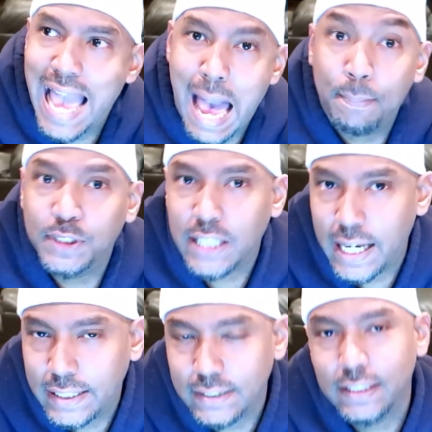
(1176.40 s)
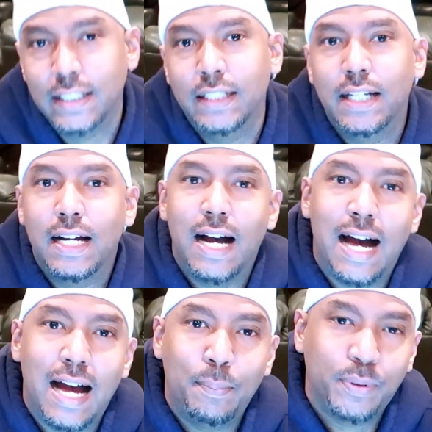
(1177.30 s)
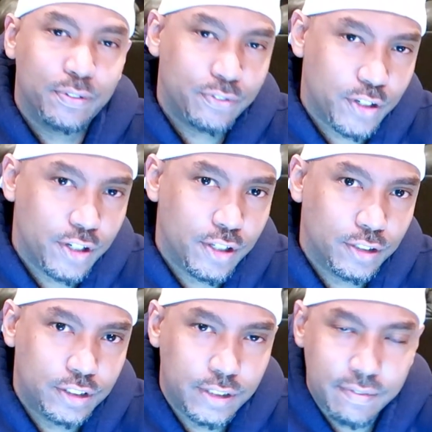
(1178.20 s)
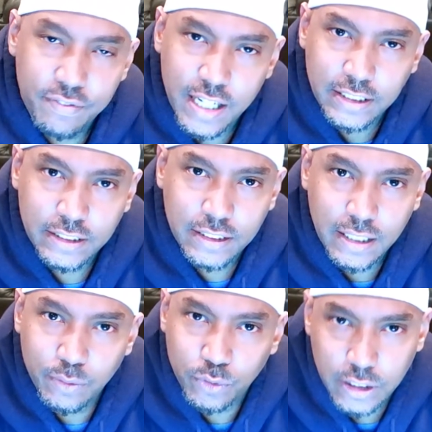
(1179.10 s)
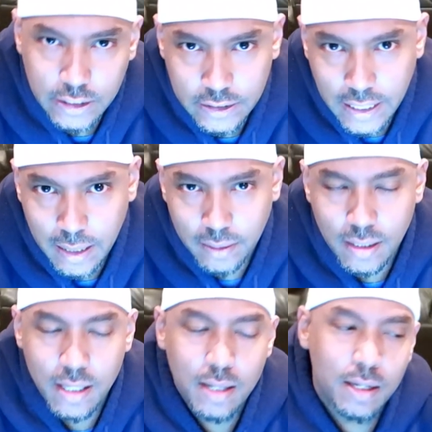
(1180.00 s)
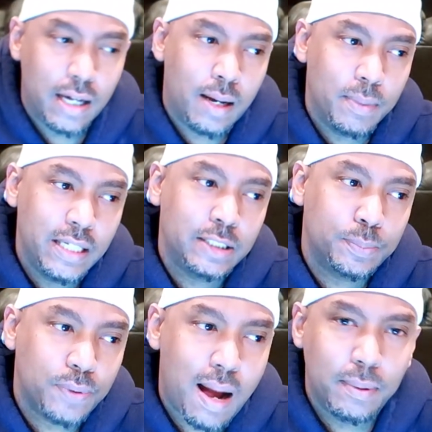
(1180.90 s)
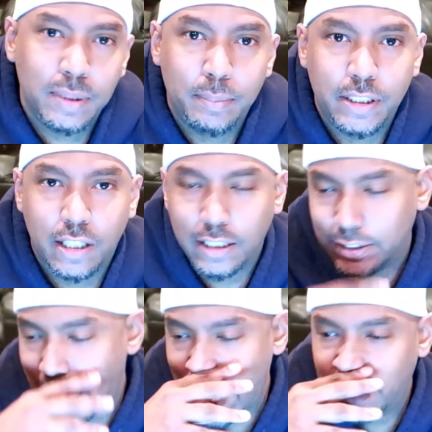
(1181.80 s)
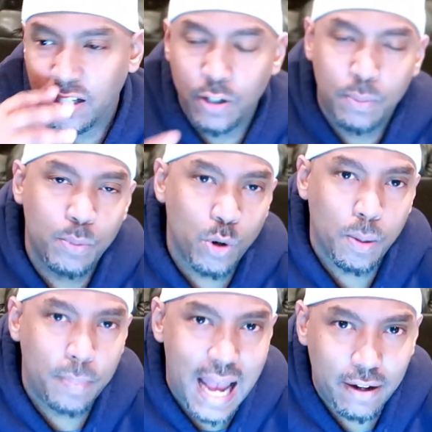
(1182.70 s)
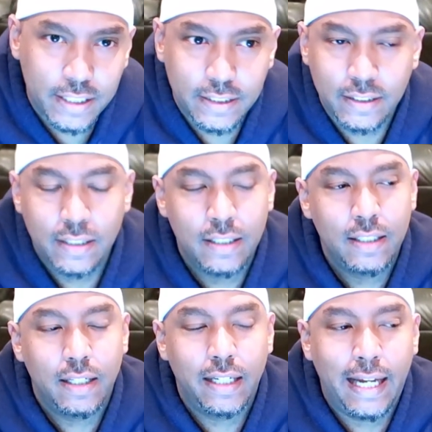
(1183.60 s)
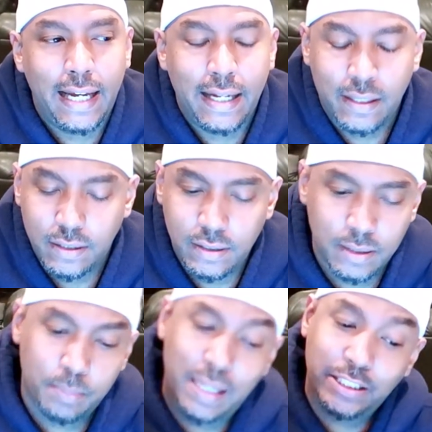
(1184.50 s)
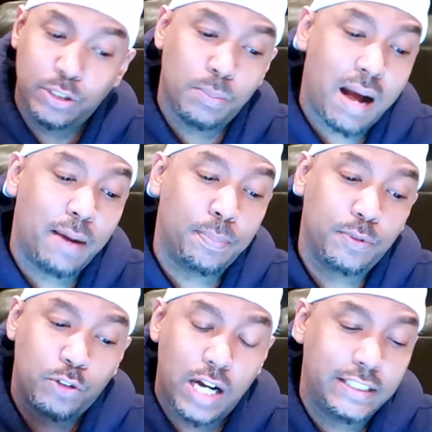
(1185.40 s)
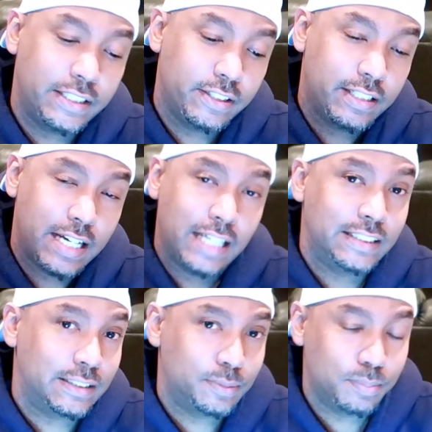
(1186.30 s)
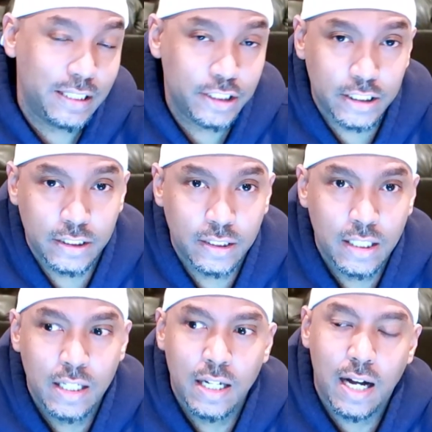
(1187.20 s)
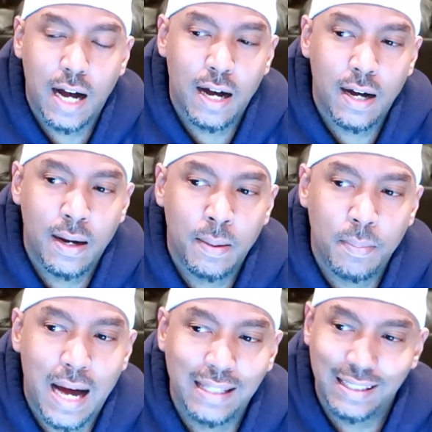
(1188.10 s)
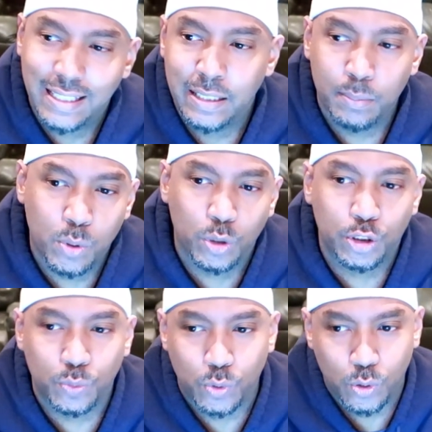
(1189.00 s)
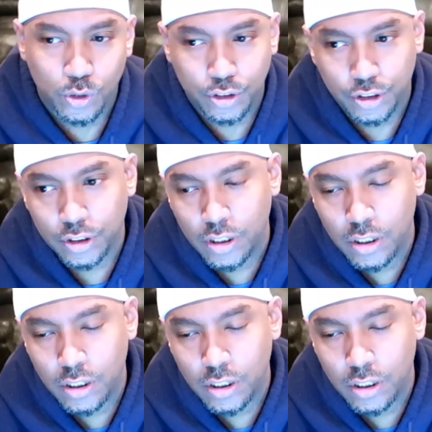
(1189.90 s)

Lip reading: appetite, I prefer to invest in real estate. And it's probably because I know more about it, and based on my criteria that I just mentioned, I lean more towards